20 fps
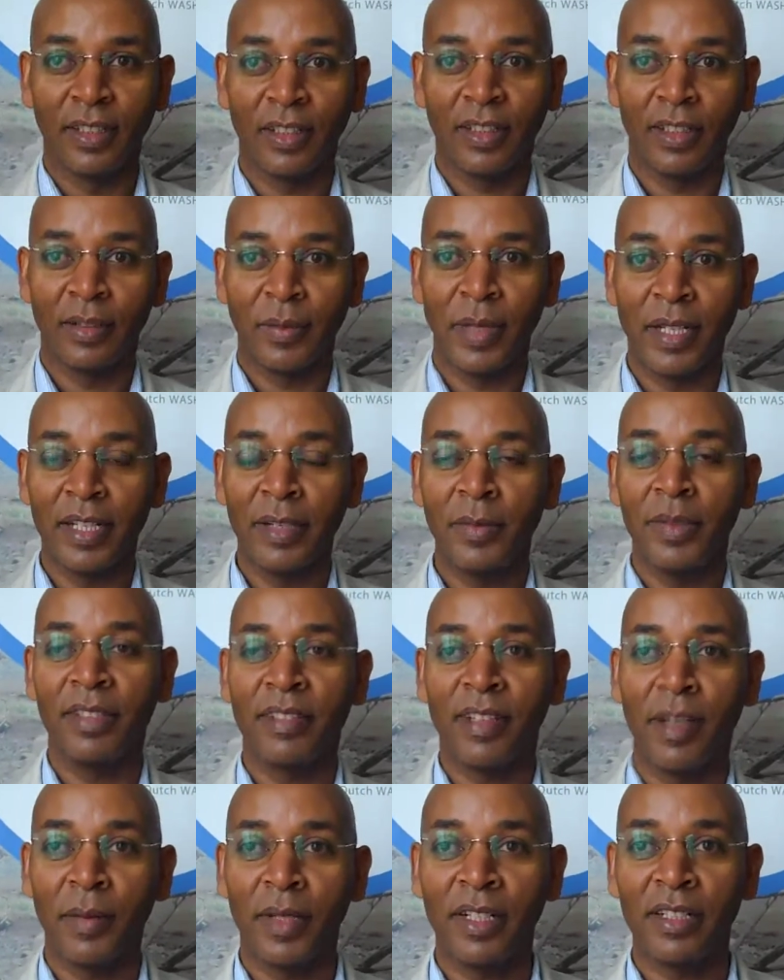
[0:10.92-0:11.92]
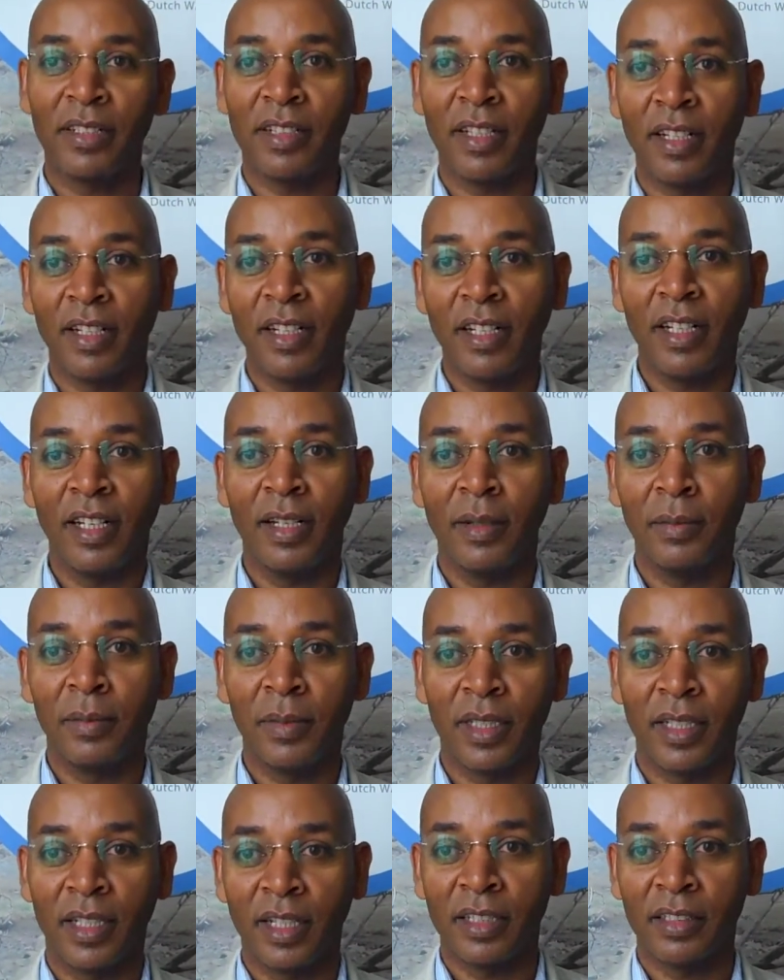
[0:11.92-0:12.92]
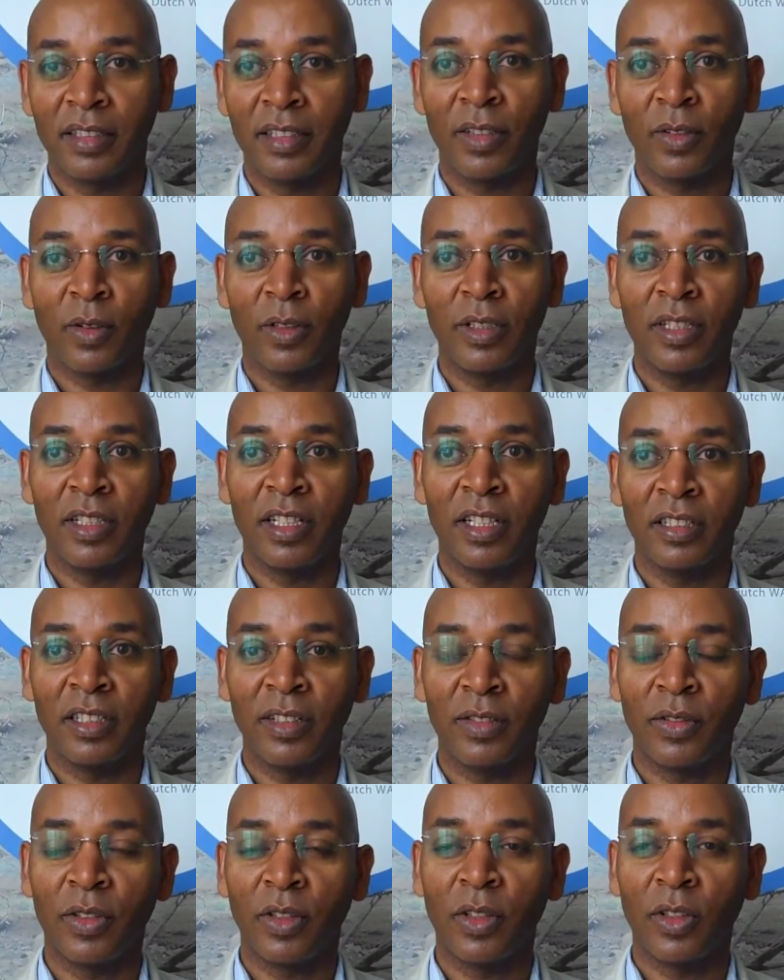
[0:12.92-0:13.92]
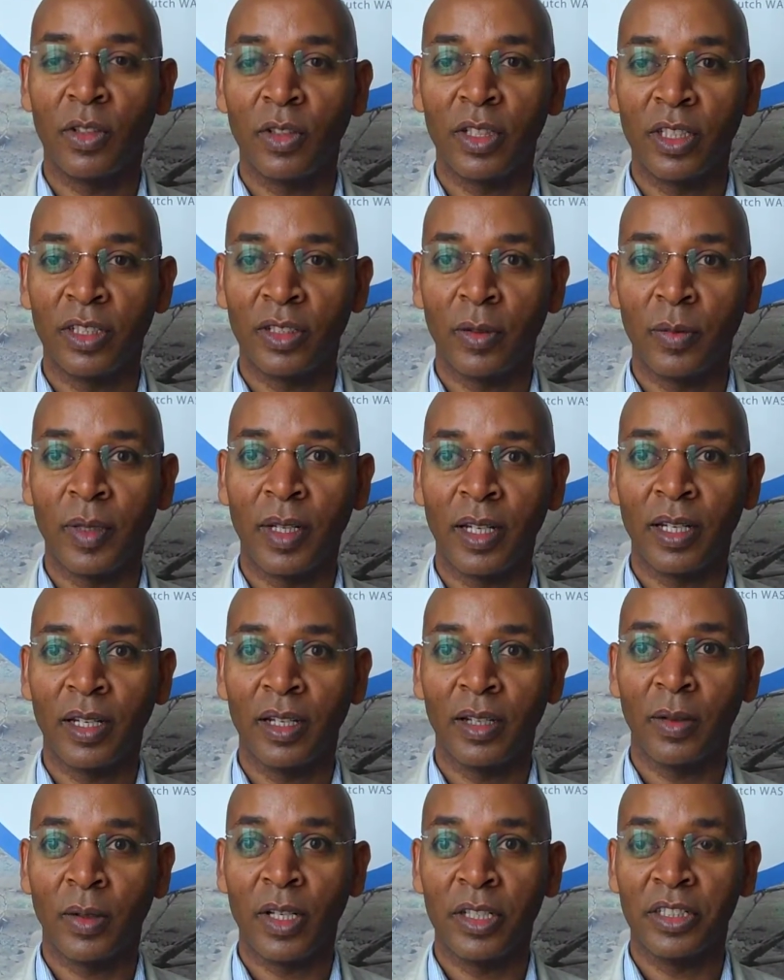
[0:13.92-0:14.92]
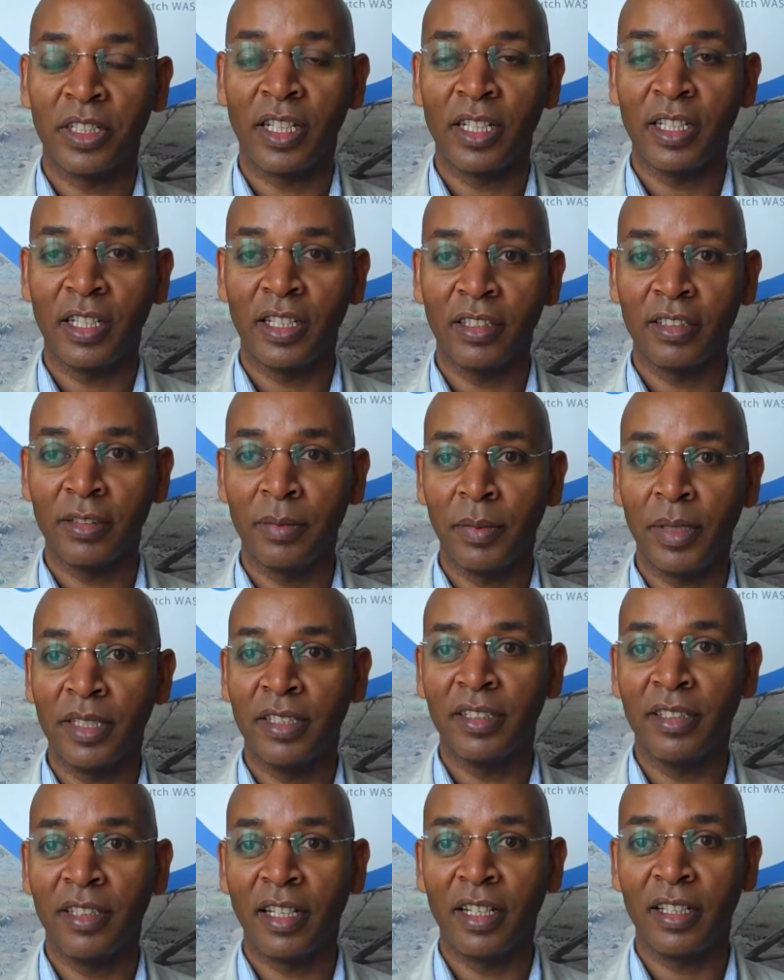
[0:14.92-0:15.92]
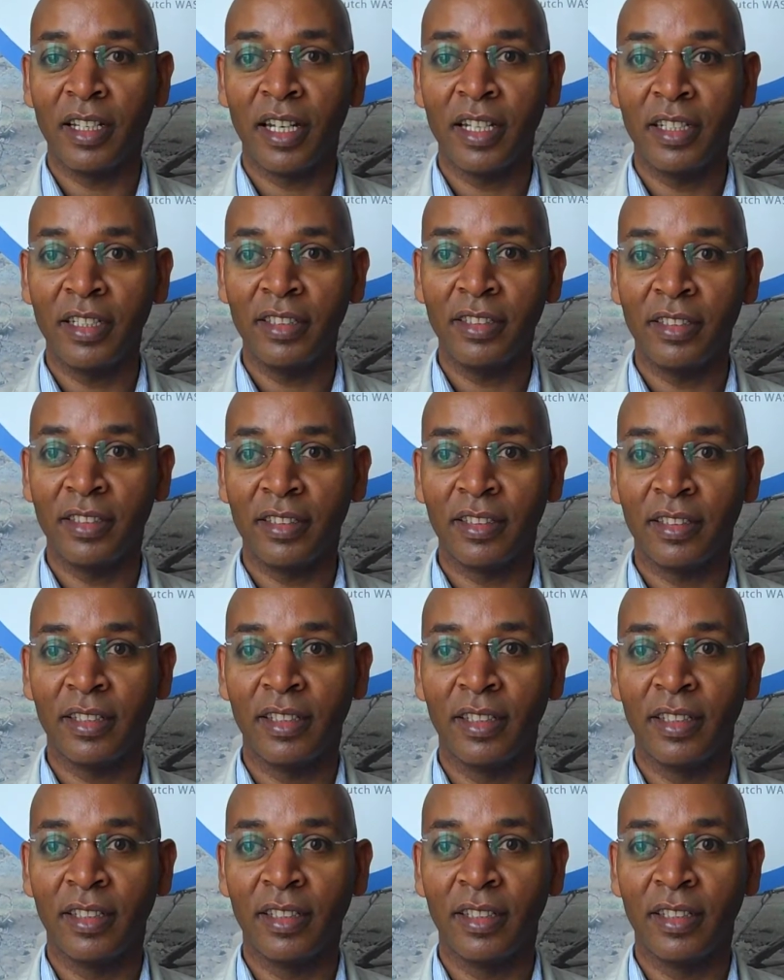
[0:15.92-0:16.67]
Okay, my name is Tamene Chaka. I'm a country coordinator for Ethiopia WASH Alliance, based in Addis.